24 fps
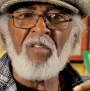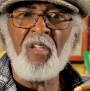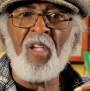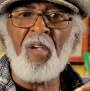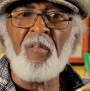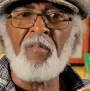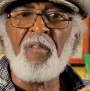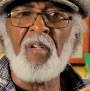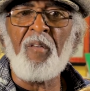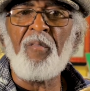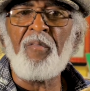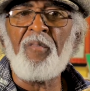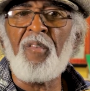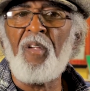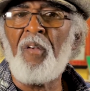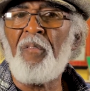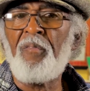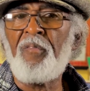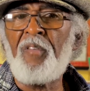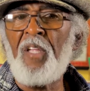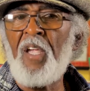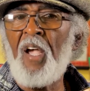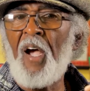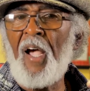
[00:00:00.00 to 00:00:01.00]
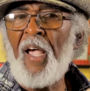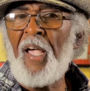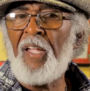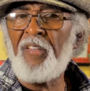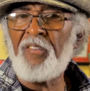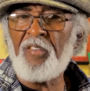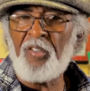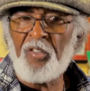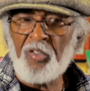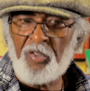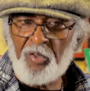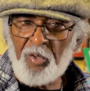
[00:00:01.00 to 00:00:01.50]
If they're
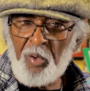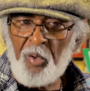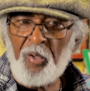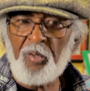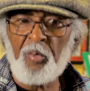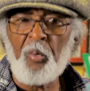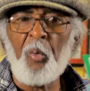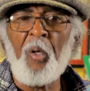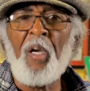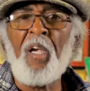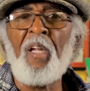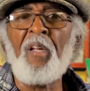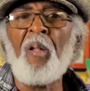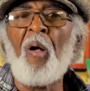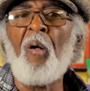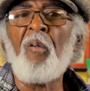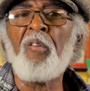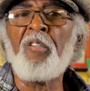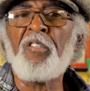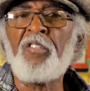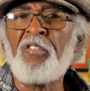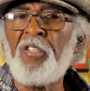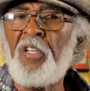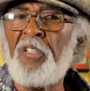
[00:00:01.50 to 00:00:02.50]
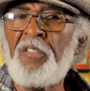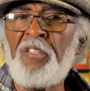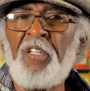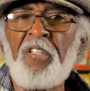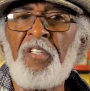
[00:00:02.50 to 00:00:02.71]
acting a certain way and all of a sudden they